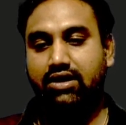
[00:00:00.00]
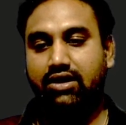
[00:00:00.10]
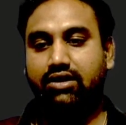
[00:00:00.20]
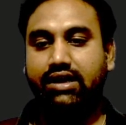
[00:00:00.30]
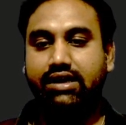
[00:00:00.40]

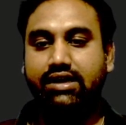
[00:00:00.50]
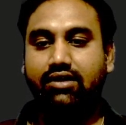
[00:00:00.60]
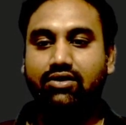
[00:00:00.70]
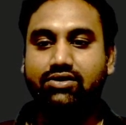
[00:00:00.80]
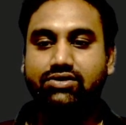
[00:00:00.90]
Okay, here
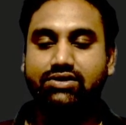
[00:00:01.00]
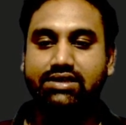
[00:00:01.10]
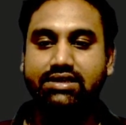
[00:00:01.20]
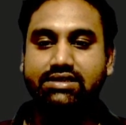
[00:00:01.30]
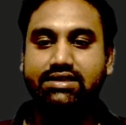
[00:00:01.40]
also,
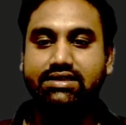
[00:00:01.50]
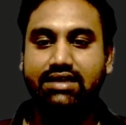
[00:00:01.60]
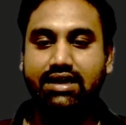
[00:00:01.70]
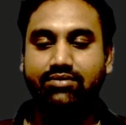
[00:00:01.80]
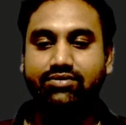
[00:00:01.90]
since it is a
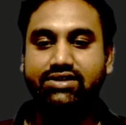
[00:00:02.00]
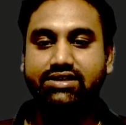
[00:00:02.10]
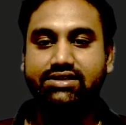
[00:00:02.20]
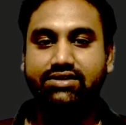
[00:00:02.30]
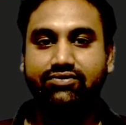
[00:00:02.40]
mg
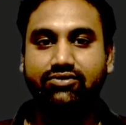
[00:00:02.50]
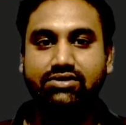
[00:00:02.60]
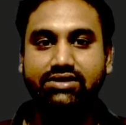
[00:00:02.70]
is the force,